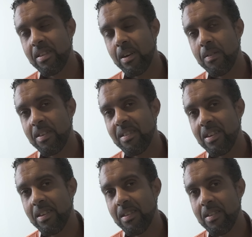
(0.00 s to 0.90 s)

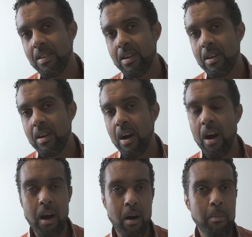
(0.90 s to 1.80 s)
services
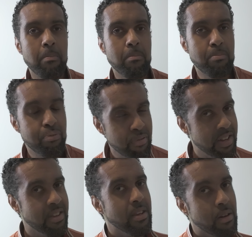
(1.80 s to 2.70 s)
are
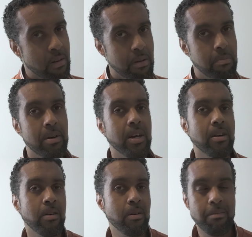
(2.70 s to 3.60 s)
pretty good back
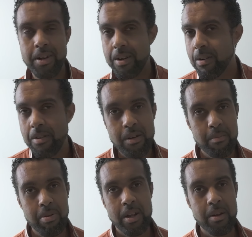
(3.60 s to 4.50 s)
home. We can't
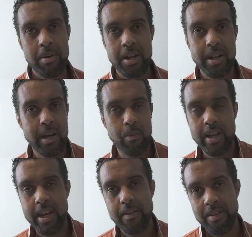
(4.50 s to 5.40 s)
complain about that. We
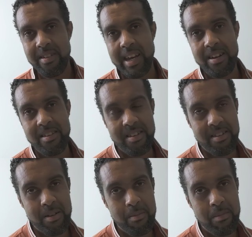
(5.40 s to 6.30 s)
have a tax
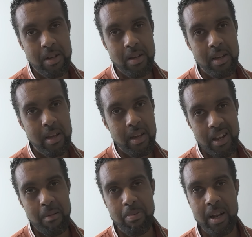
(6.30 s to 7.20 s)
system
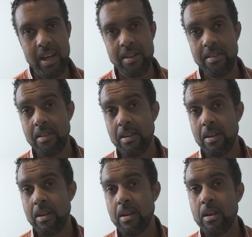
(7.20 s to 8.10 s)
in place
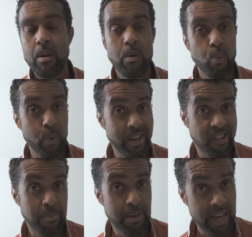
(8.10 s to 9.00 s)

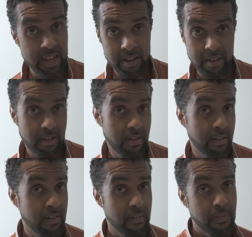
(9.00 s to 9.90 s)
which pays
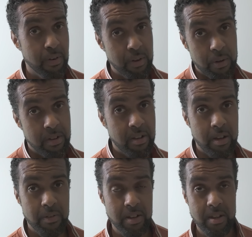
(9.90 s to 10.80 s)
for those
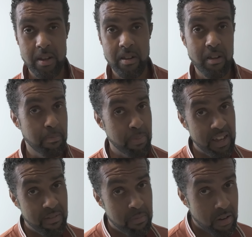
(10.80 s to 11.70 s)
services. The
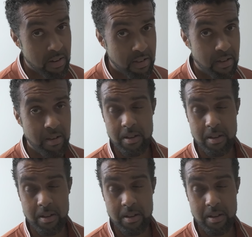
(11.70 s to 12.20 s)
pavements